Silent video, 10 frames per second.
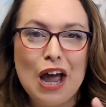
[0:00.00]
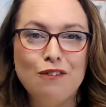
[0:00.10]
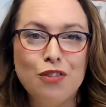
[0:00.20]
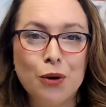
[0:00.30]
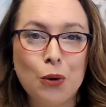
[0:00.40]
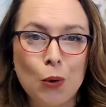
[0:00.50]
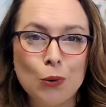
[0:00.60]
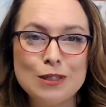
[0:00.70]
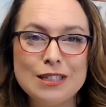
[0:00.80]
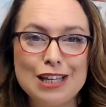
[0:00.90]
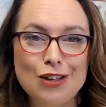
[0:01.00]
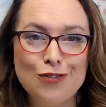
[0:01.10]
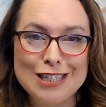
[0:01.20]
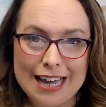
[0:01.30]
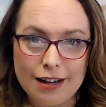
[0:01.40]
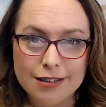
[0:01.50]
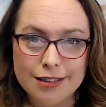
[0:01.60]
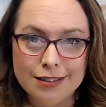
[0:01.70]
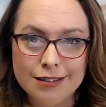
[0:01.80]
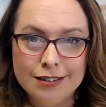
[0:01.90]
of the goals that you've
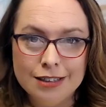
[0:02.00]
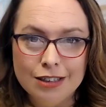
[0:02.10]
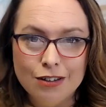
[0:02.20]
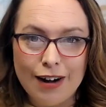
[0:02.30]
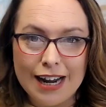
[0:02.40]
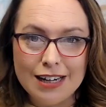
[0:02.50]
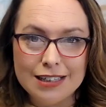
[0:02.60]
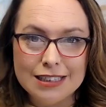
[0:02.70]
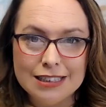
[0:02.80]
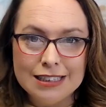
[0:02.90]
set, right?